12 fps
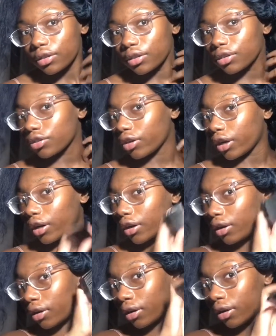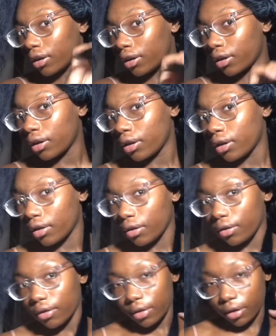Straight.
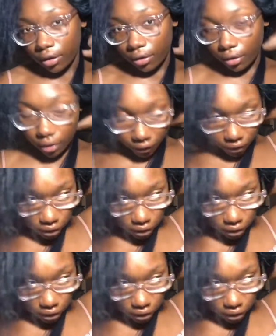And all you have